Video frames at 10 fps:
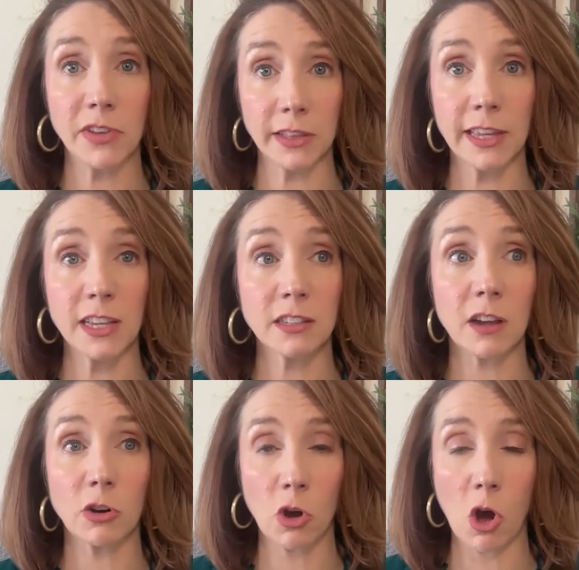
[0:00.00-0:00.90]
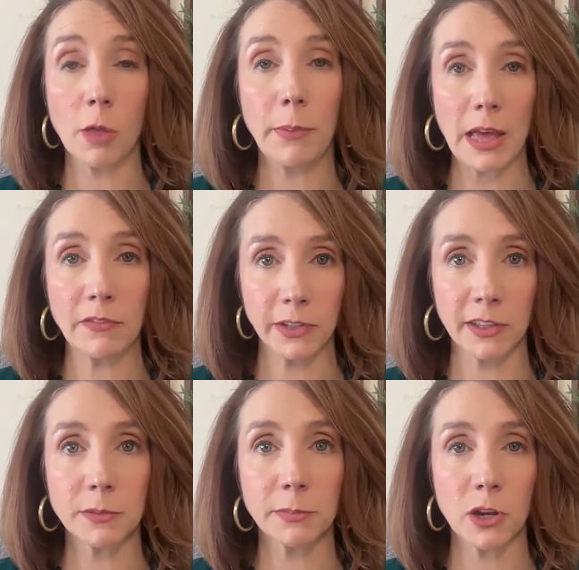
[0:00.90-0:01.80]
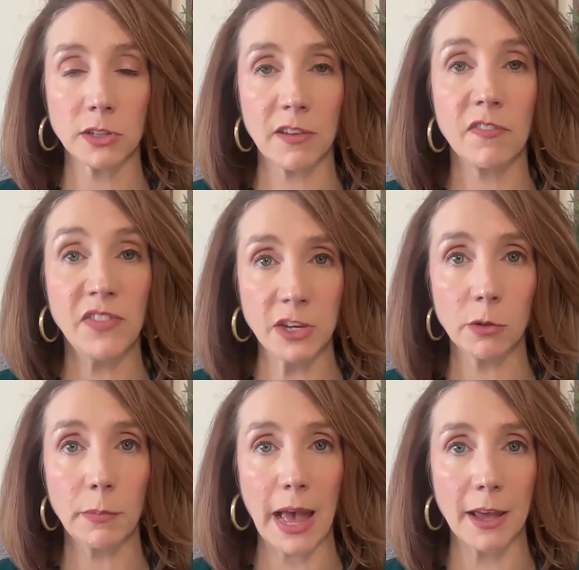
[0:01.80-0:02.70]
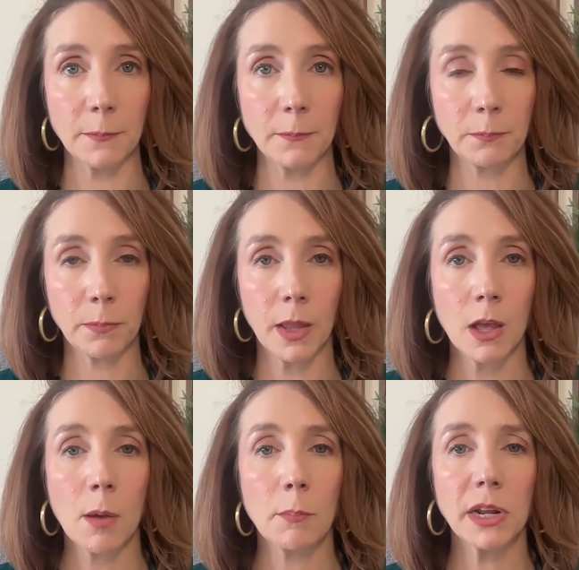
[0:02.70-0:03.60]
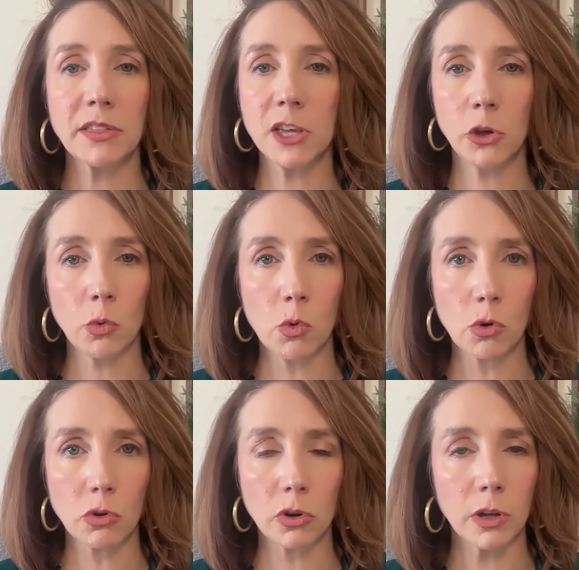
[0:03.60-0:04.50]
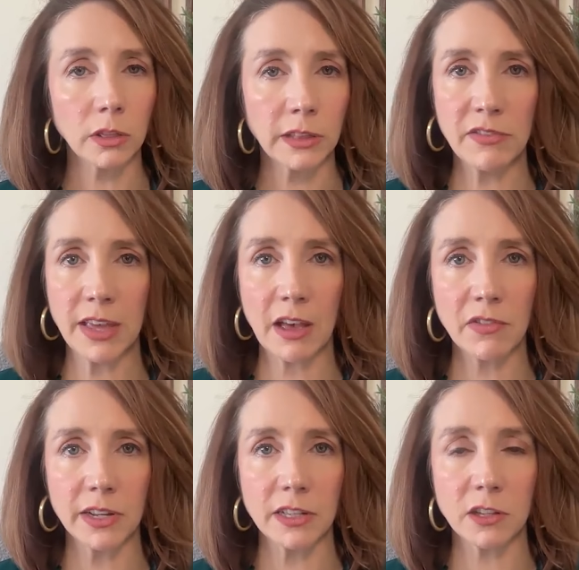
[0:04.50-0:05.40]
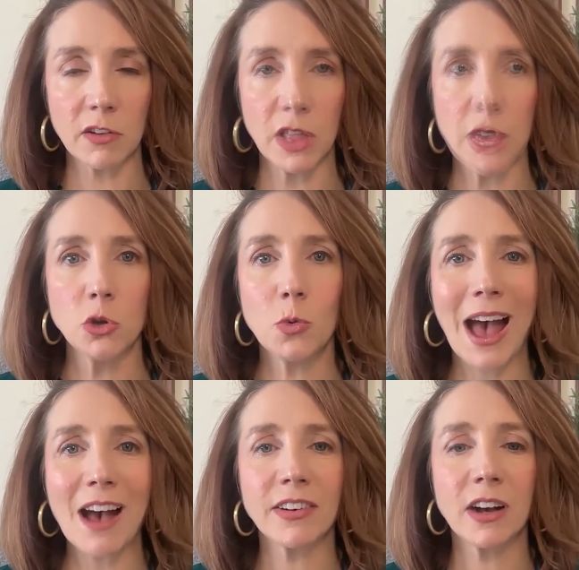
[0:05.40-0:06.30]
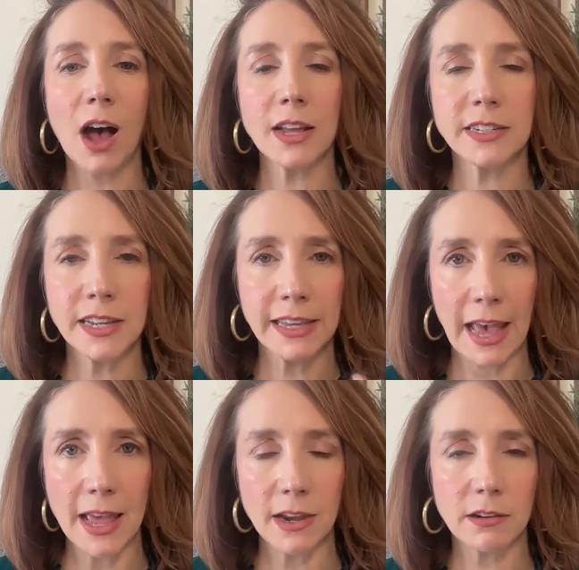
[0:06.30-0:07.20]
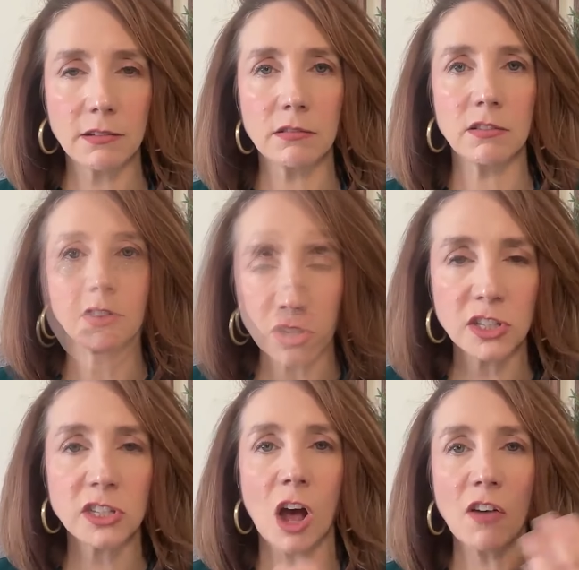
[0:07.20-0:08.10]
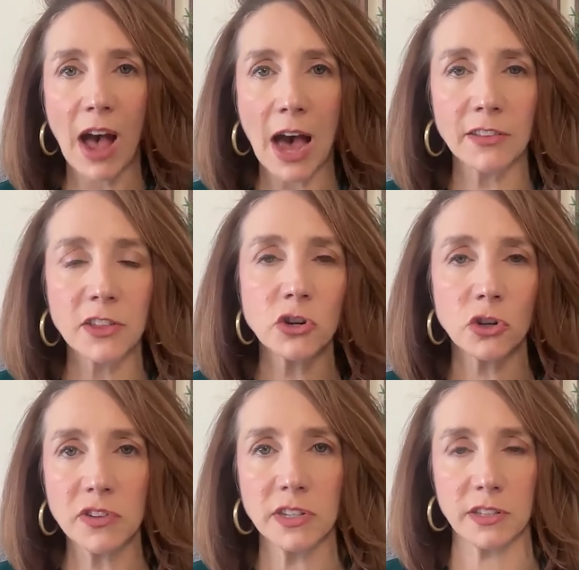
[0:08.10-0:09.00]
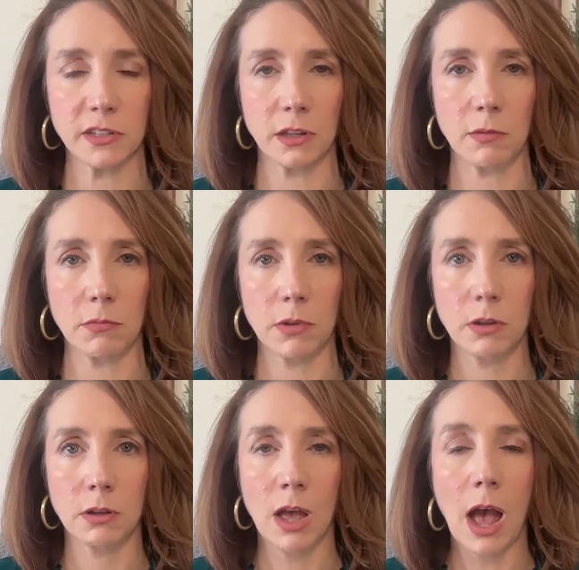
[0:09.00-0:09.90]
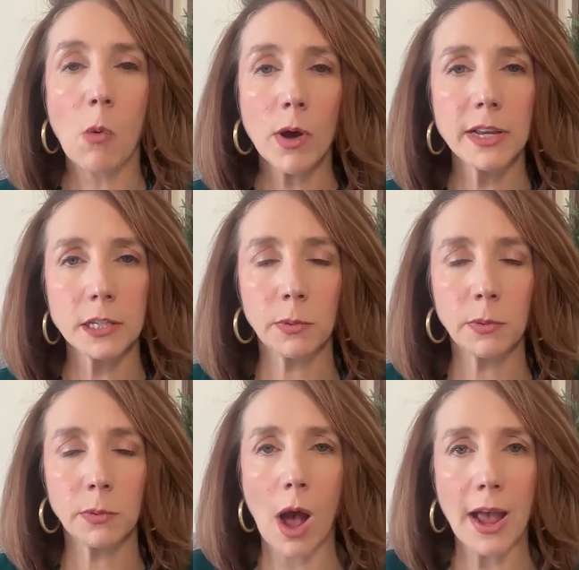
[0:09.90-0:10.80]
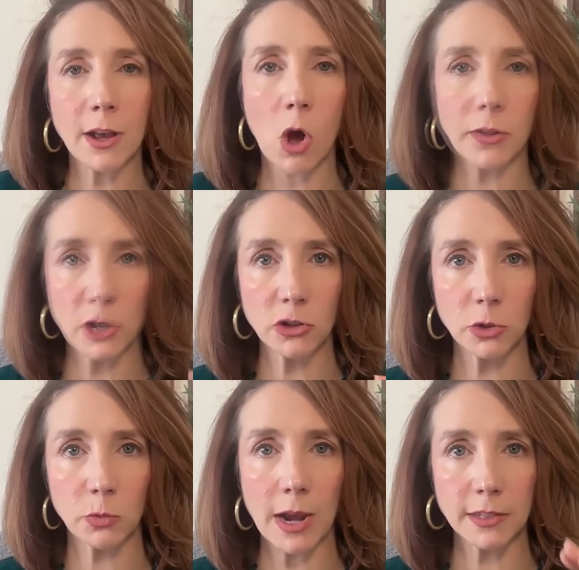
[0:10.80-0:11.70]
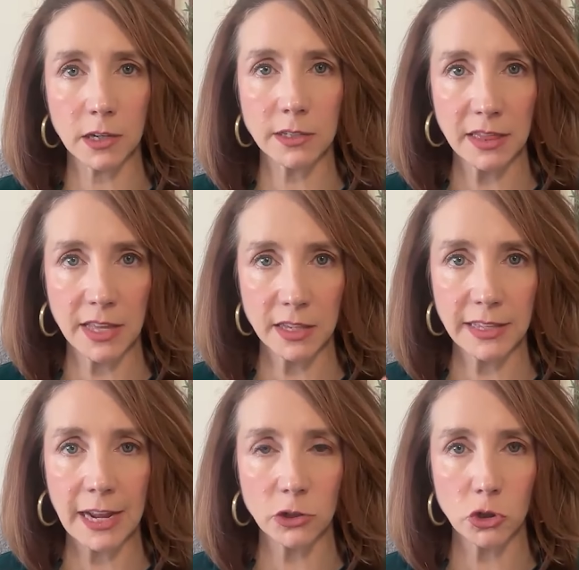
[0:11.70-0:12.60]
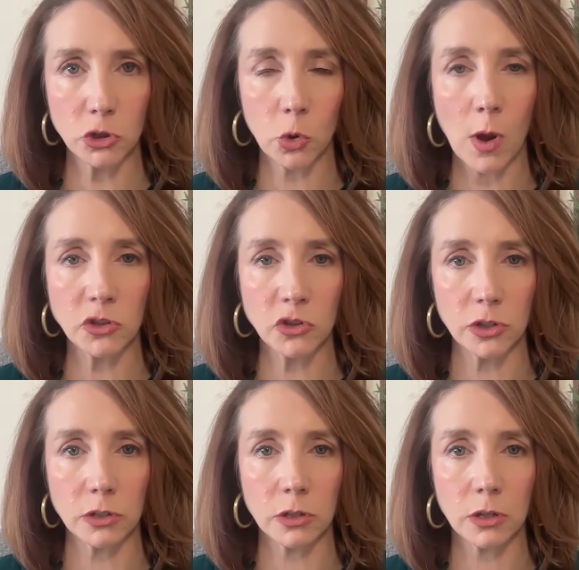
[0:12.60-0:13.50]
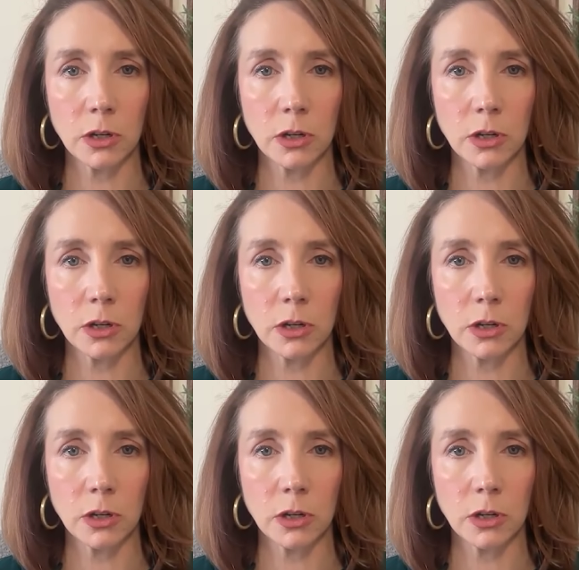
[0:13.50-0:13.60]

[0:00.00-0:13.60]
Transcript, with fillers: feelings are called bad feelings because they feel bad. But I think you're living evidence of like, you have got to get this stuff out of the nervous system. I want to explain why I call energy rising because I think this answers your question.